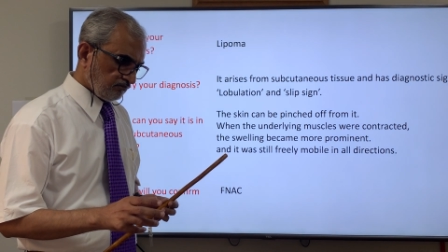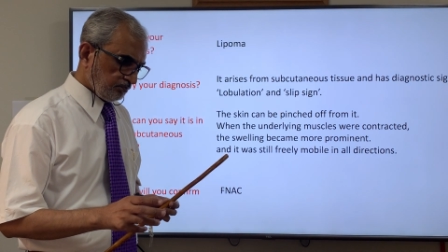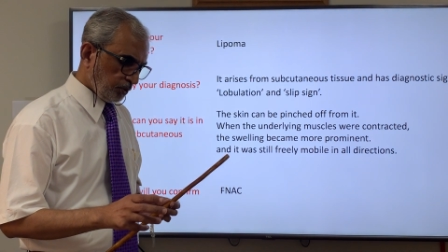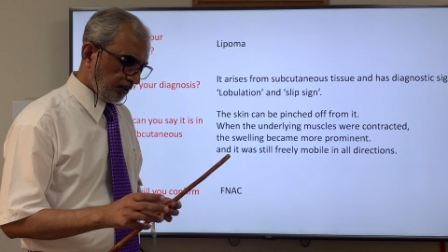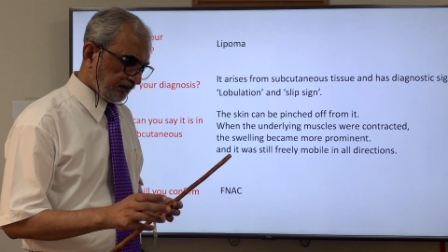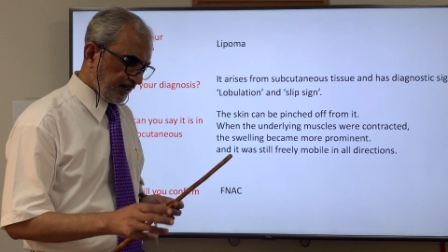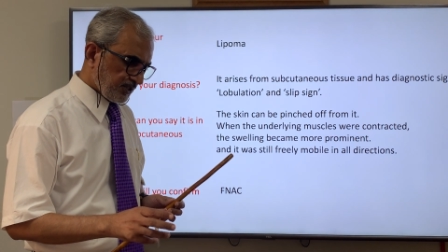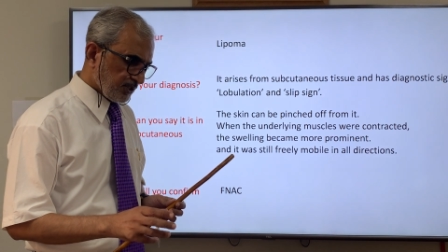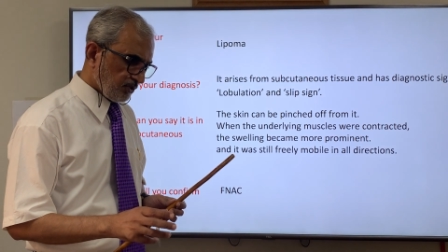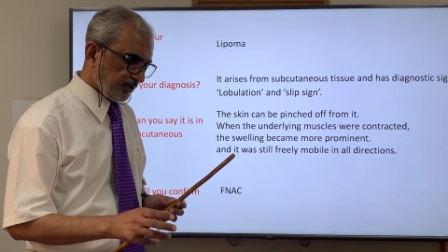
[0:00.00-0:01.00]
put a
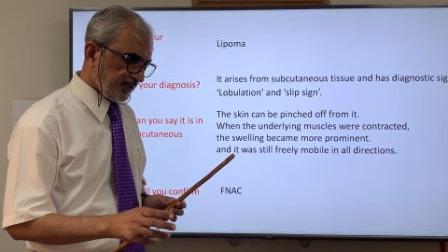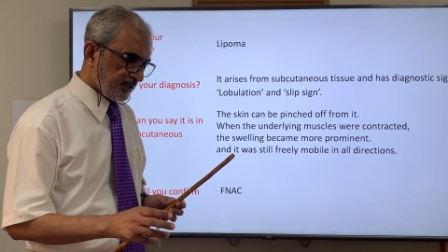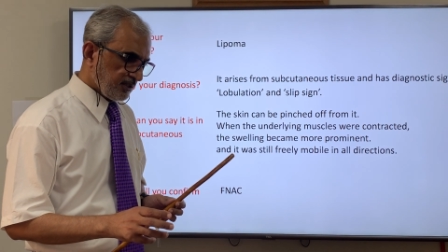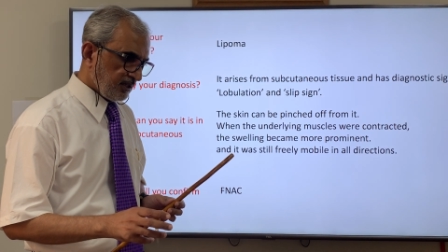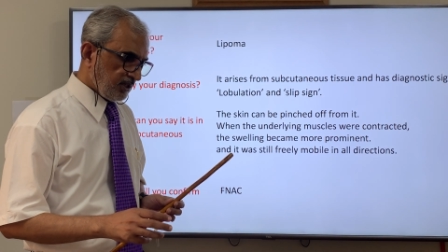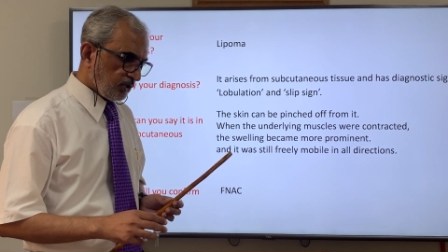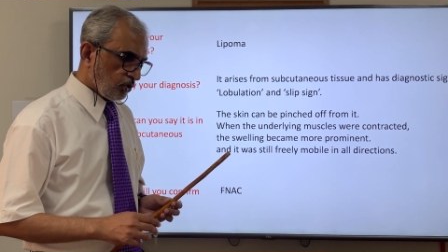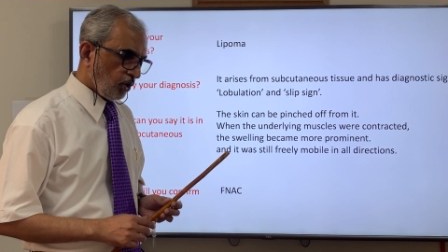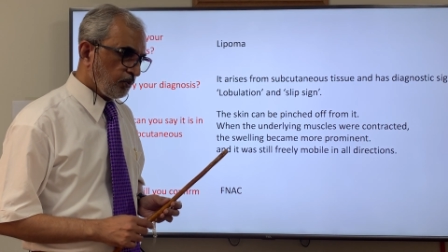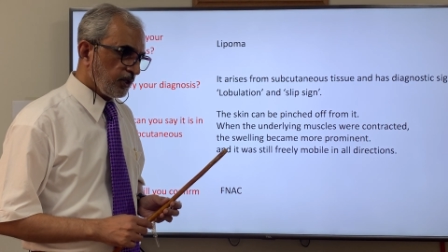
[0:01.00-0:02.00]
pressure on it, the
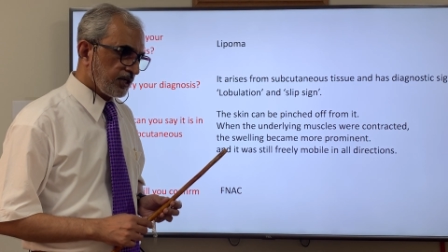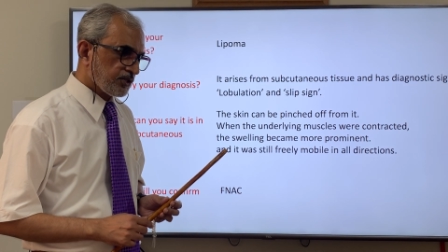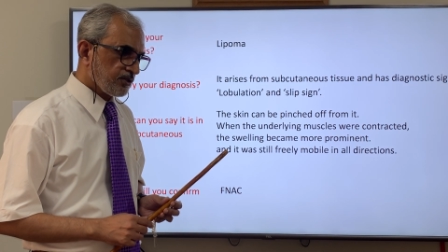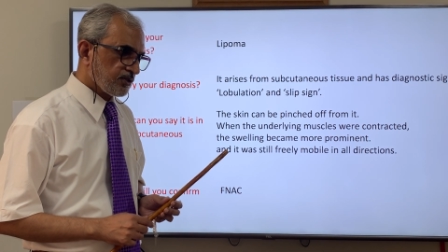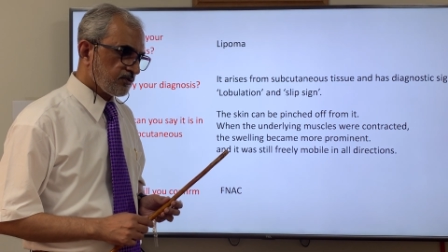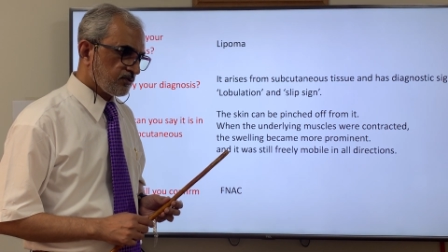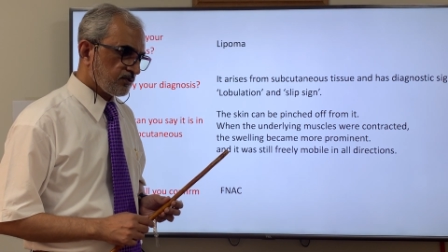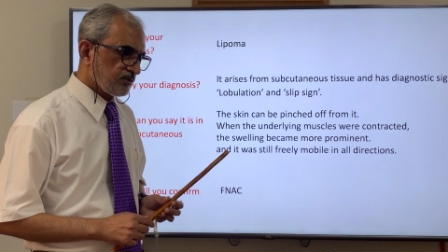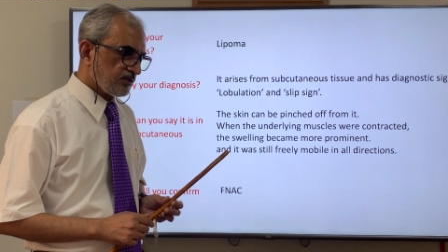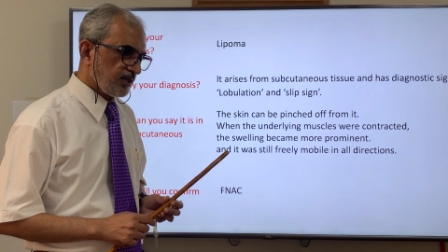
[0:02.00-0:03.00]
lobulations,
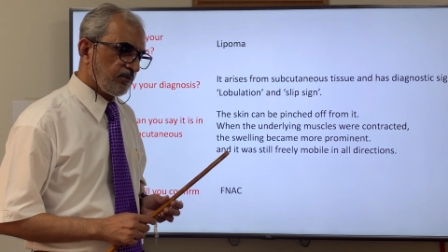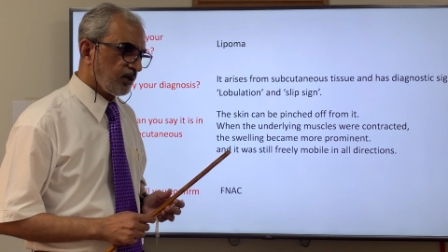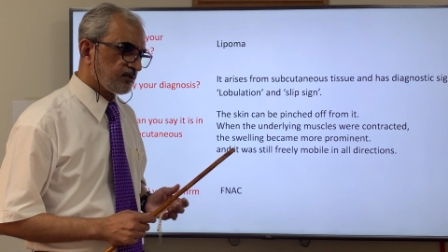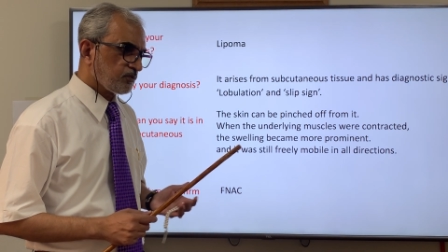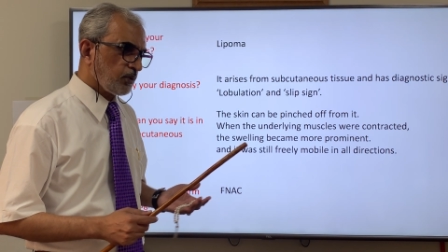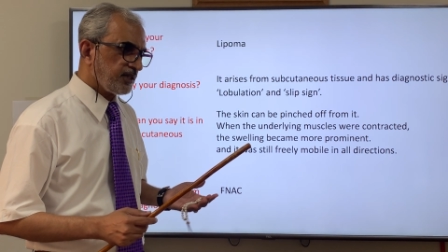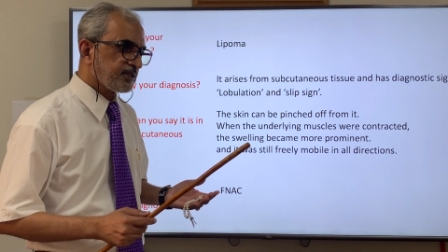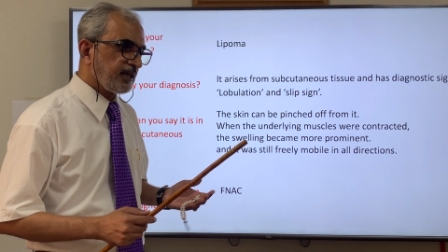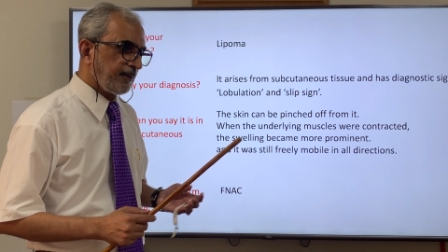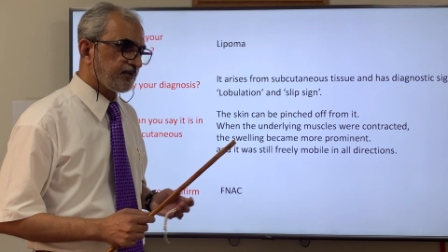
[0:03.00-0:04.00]
they were quite
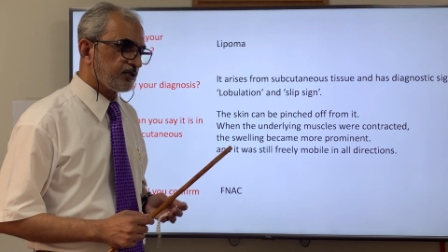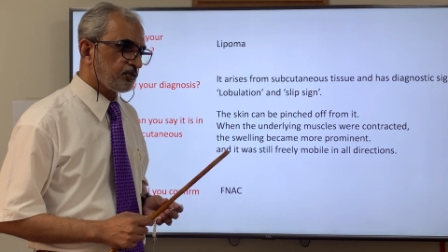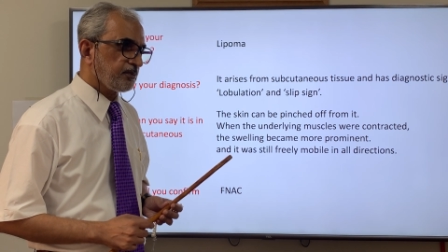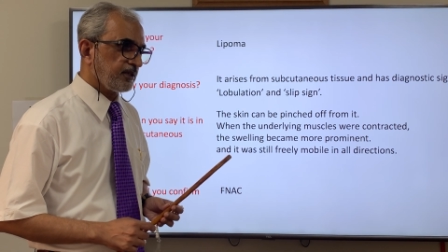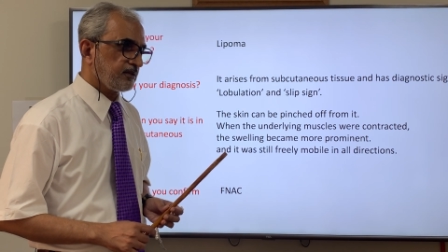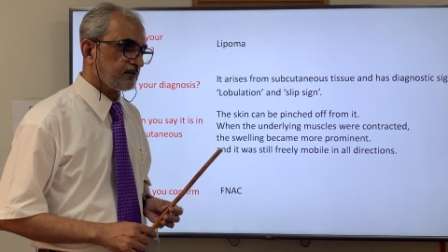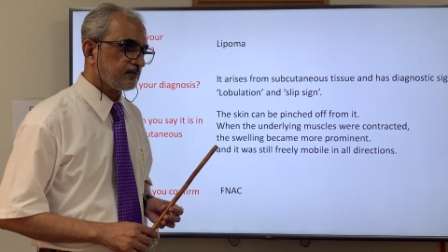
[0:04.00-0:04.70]
apparent to me.